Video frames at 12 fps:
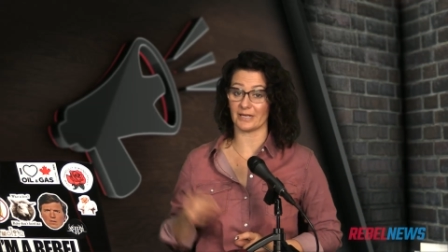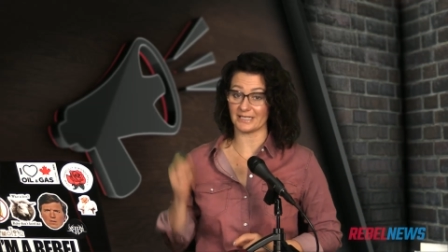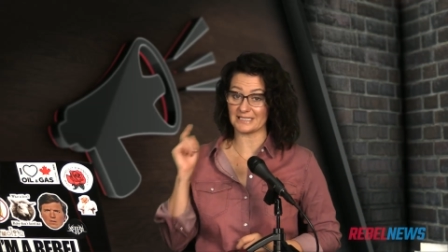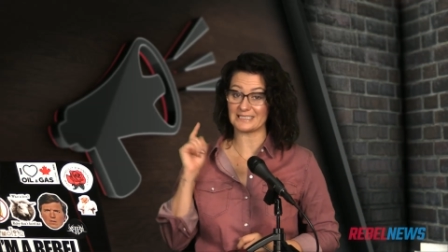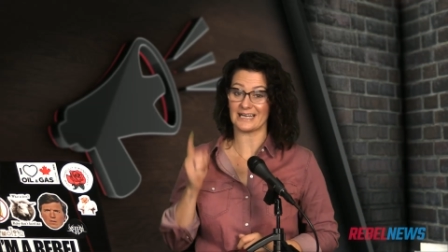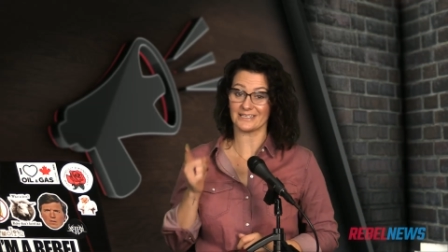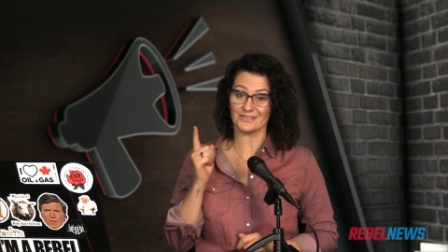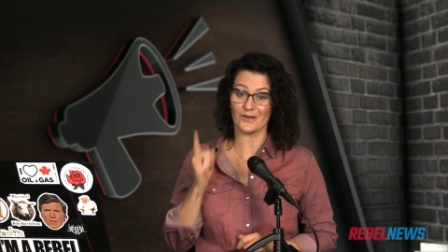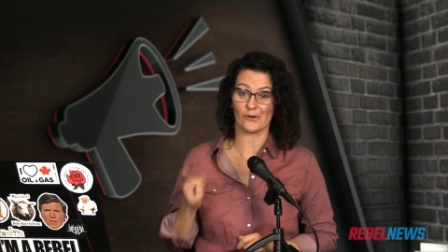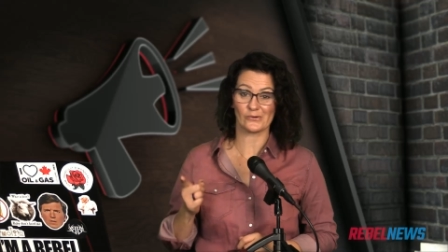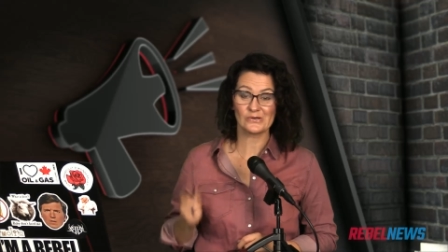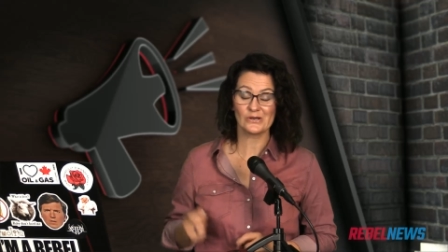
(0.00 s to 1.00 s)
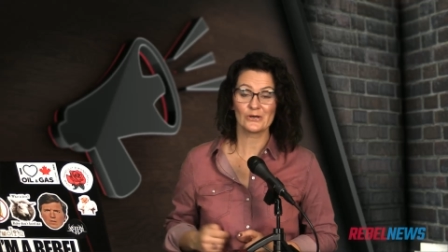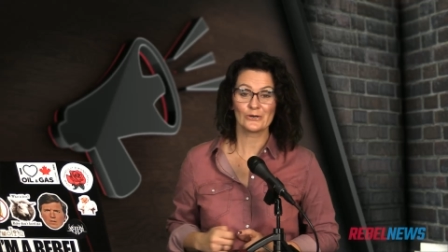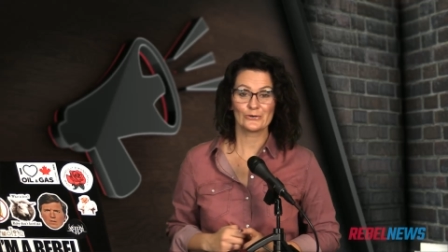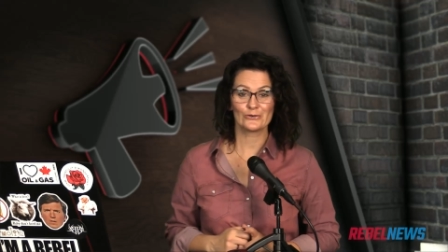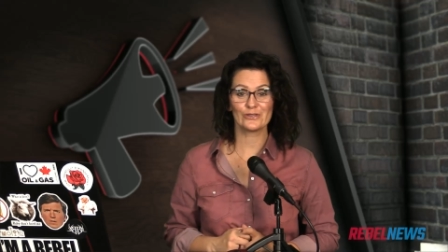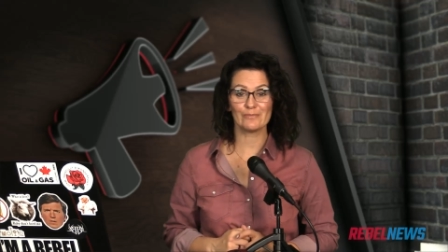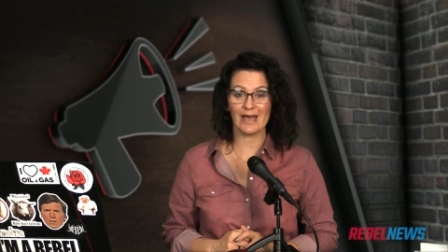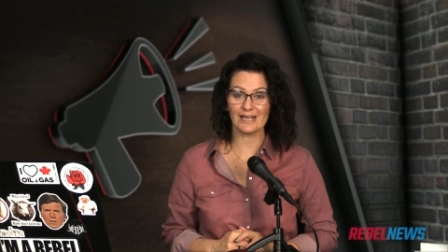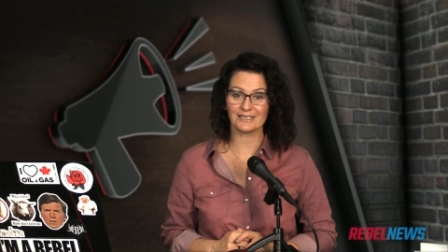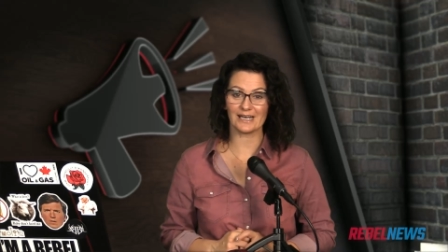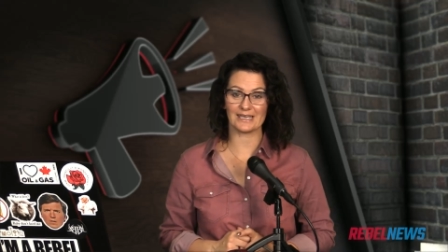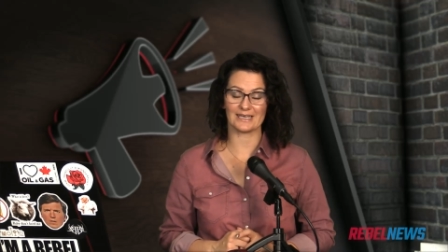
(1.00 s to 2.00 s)
but he does know who the
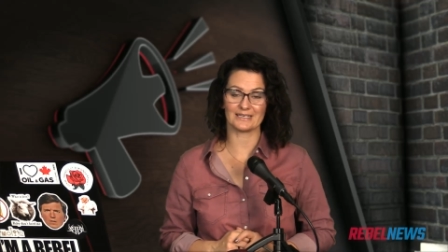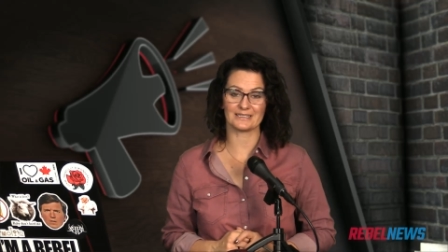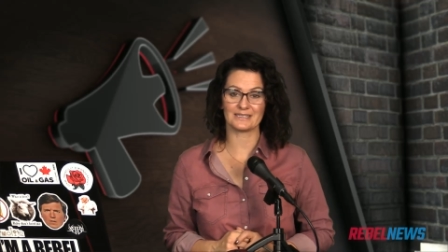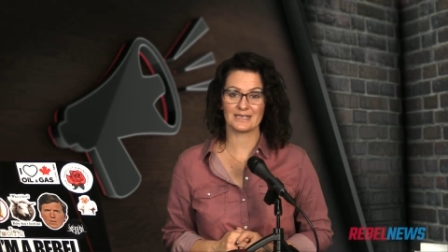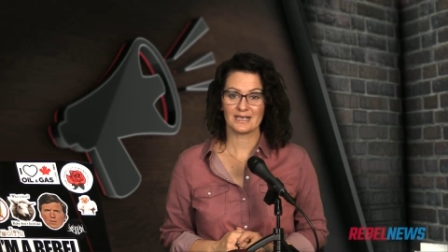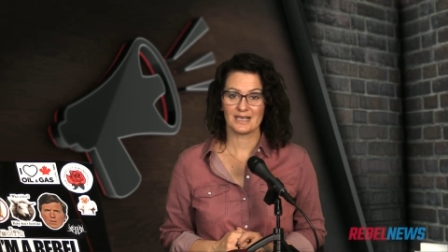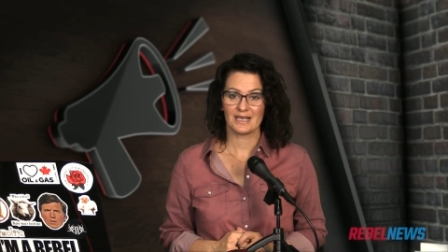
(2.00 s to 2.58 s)
bad guy is.